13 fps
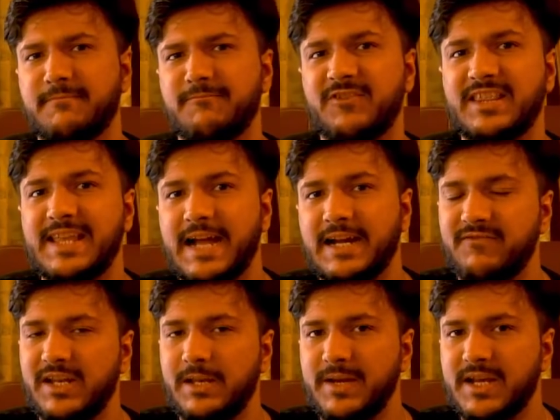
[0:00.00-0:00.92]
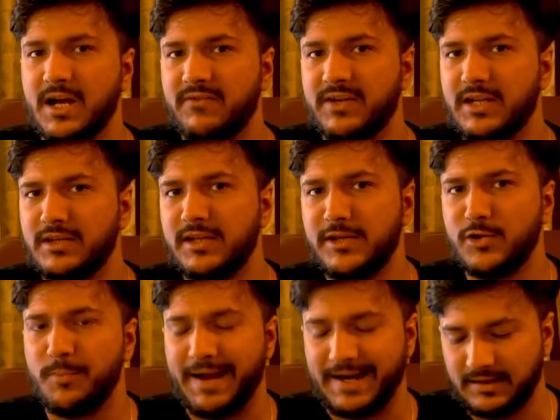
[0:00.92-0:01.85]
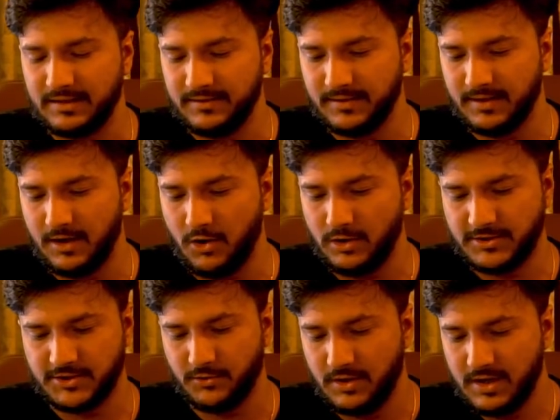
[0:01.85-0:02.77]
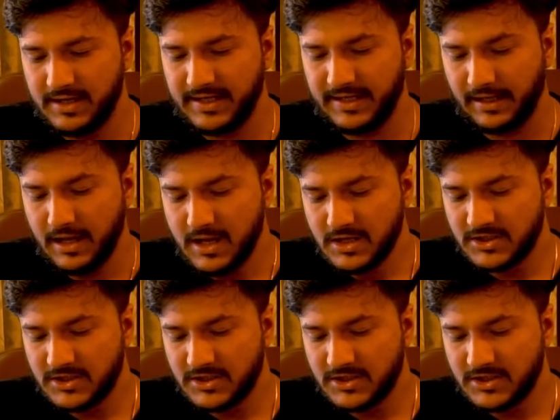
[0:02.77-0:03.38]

and with that we'll be covering the new pattern also, right?